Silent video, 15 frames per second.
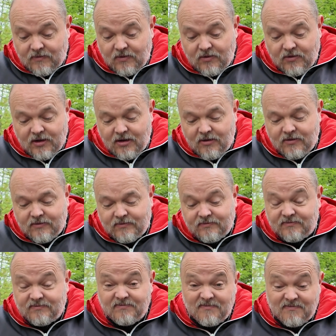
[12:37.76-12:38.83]
although it
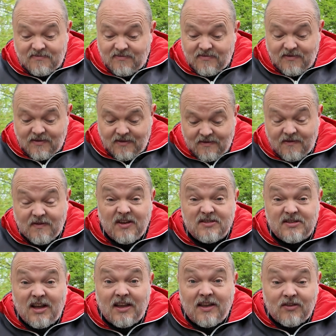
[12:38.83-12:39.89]
feels
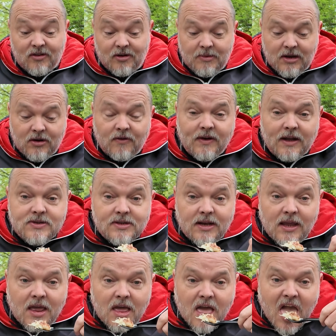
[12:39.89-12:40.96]
like it's going to be enough actually.